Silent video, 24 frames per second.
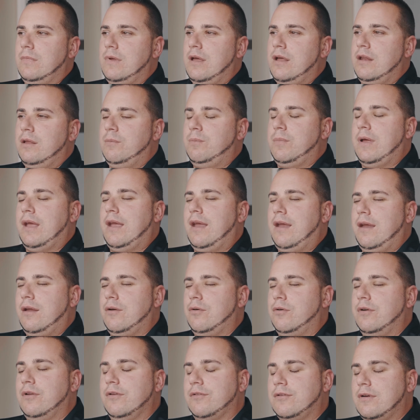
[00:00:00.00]
any
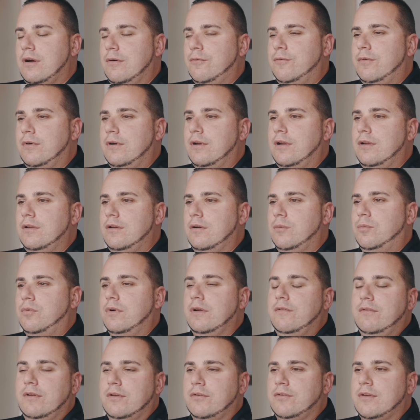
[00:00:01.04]
pain or discomfort in your
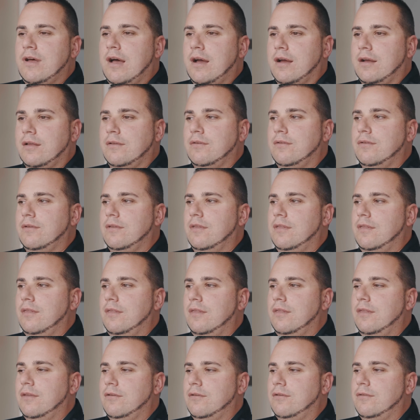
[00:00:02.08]
previous sockets.
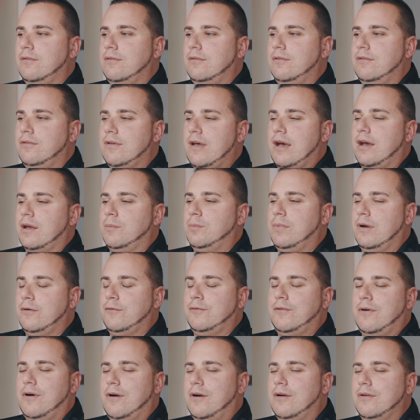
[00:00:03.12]
This socket by
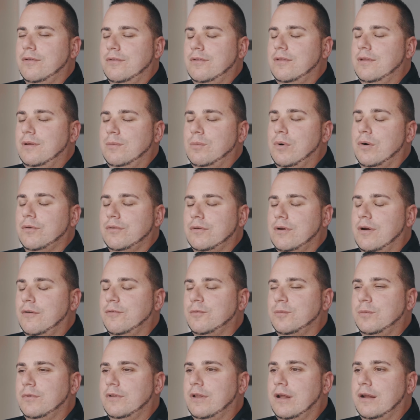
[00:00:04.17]
far is the most
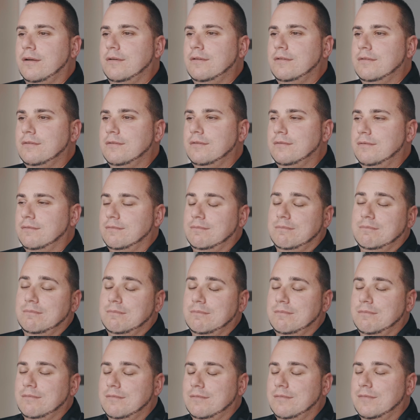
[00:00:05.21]
comfortable that
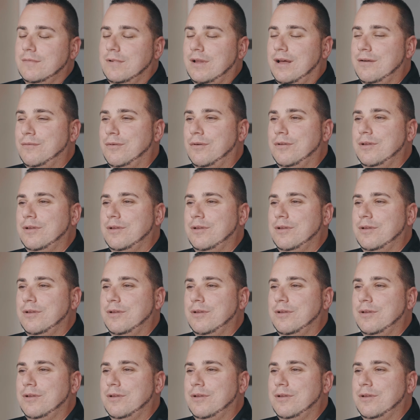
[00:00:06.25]
I've